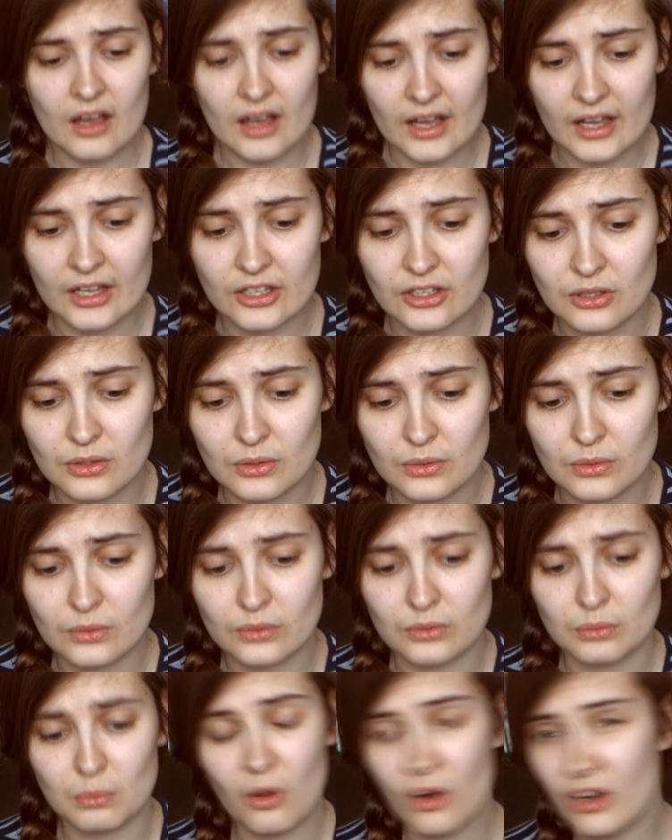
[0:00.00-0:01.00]
I
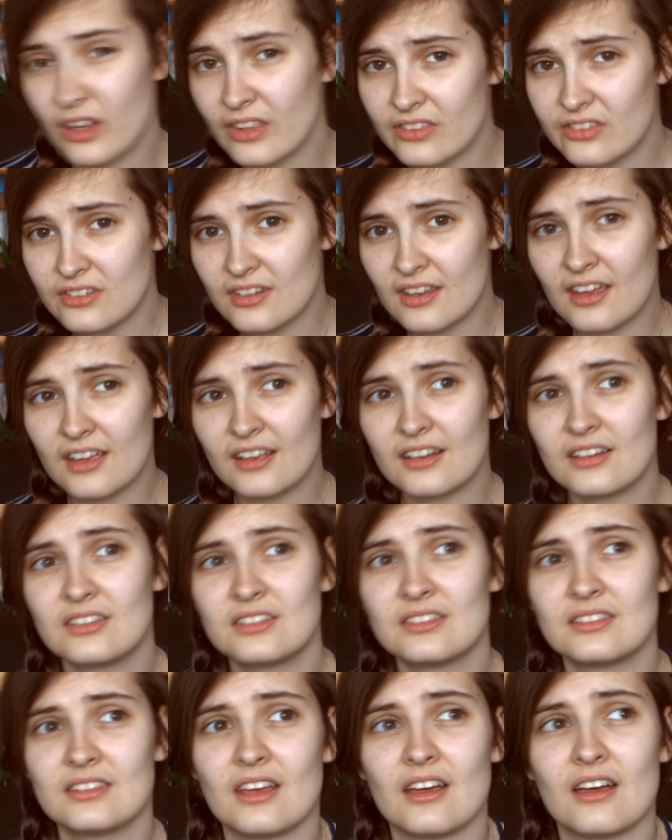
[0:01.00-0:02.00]
use walking
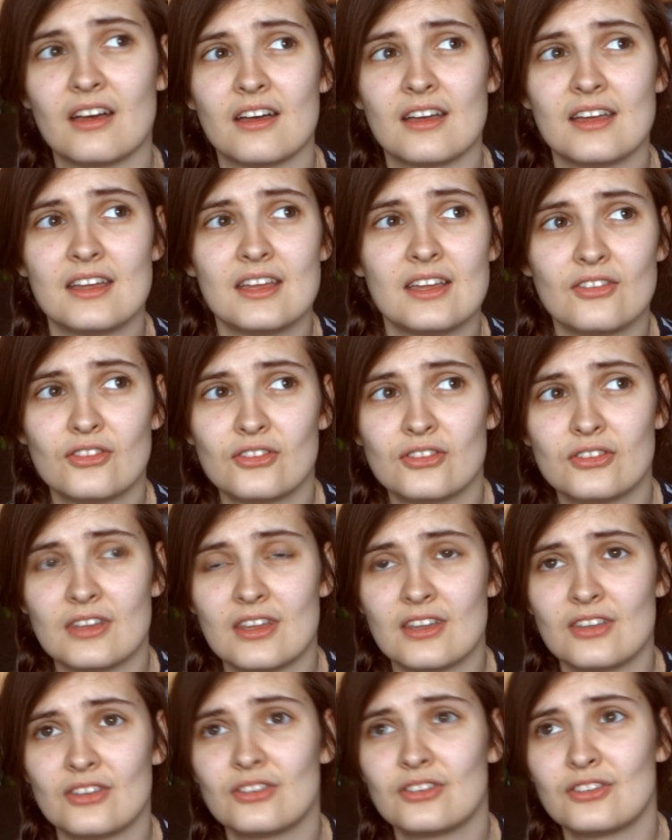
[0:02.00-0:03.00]
sticks. It's
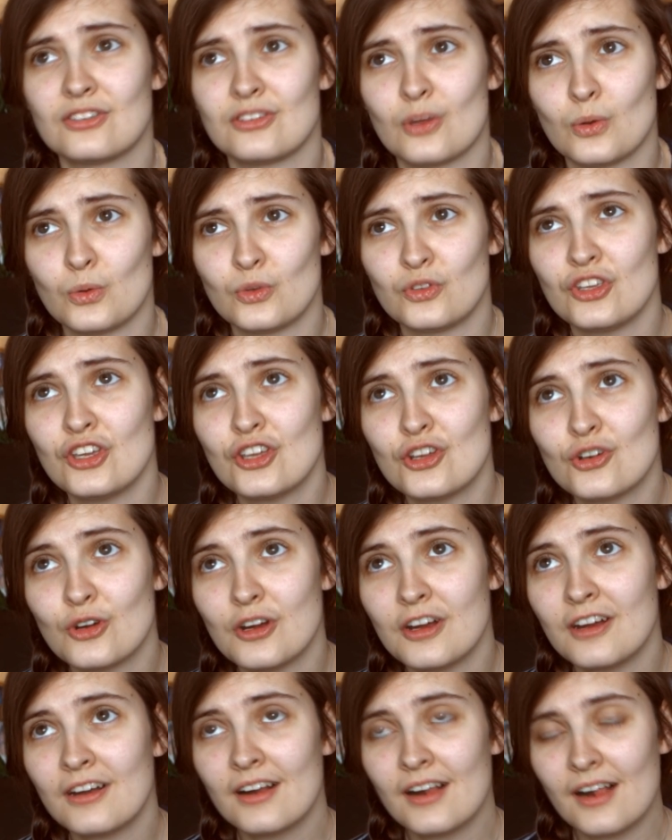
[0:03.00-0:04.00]
no
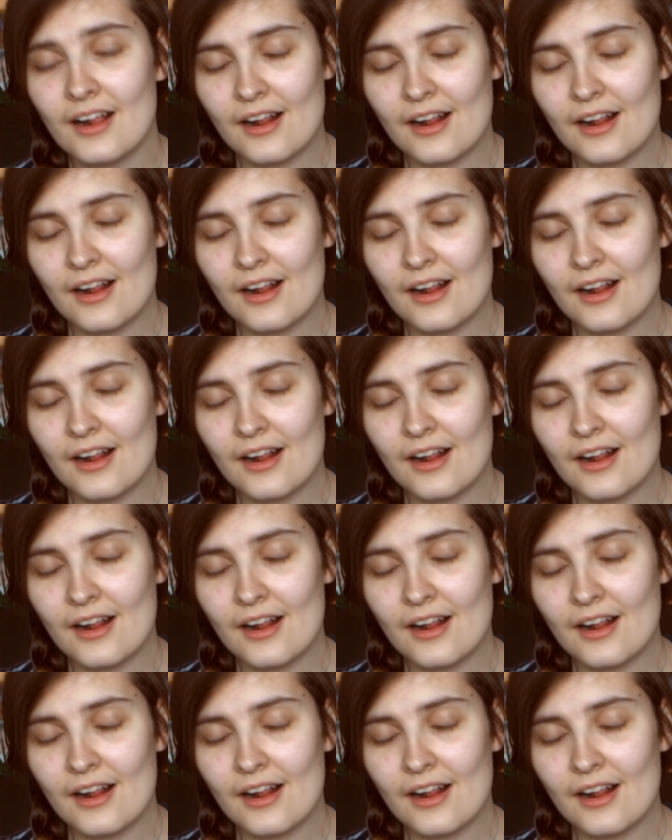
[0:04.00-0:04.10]
secret.